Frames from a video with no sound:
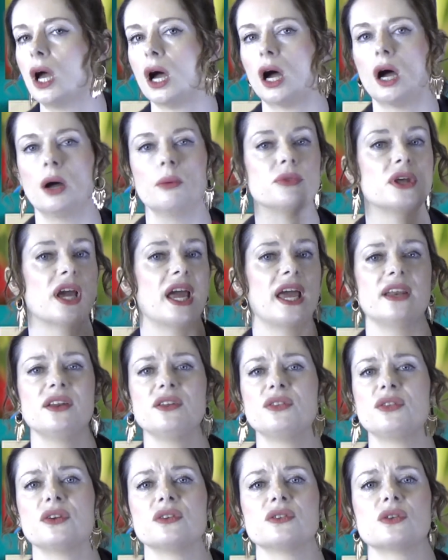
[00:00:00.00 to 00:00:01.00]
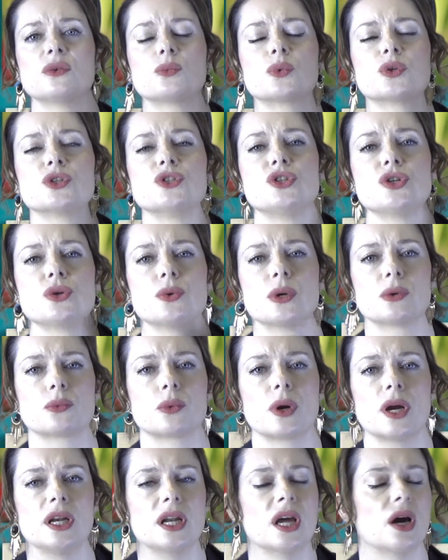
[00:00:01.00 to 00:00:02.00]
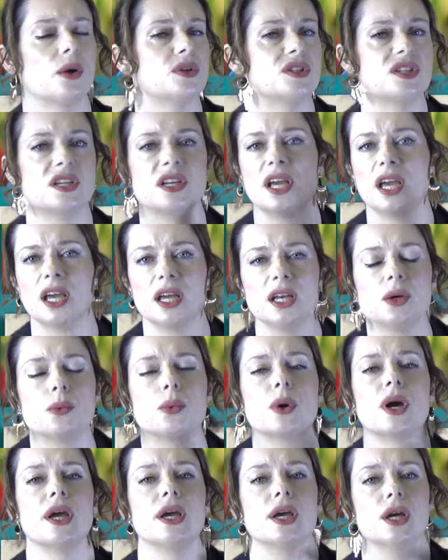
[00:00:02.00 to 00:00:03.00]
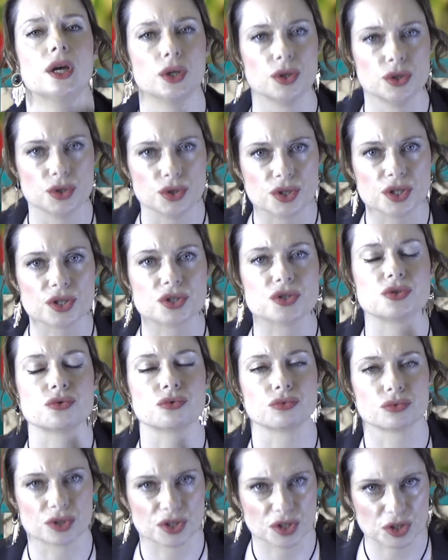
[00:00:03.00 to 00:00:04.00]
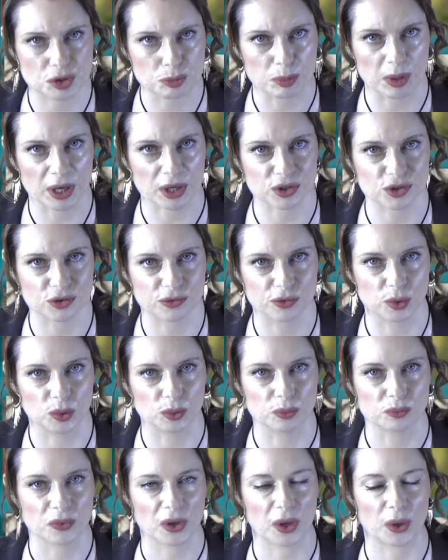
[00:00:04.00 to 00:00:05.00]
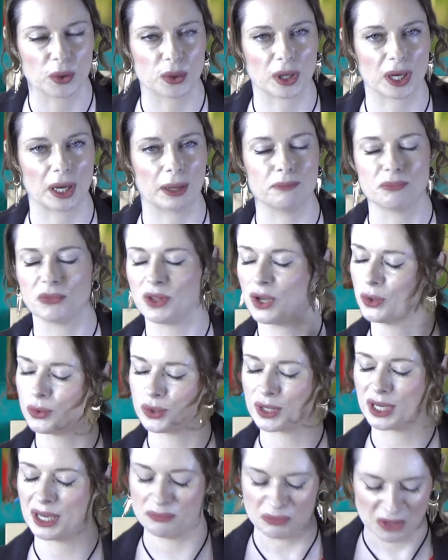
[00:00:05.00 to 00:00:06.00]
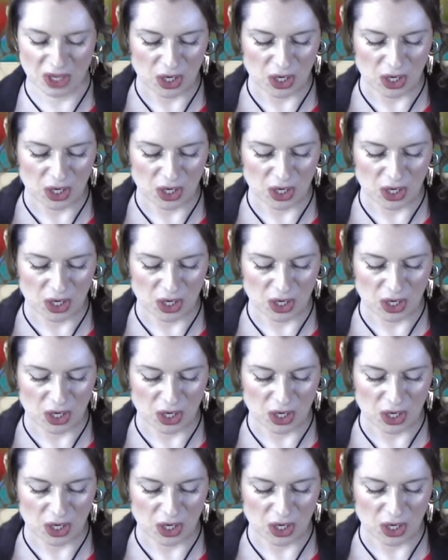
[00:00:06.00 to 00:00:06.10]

um, that anything that we're doing right now is in any way disrespectful. Okay, okay.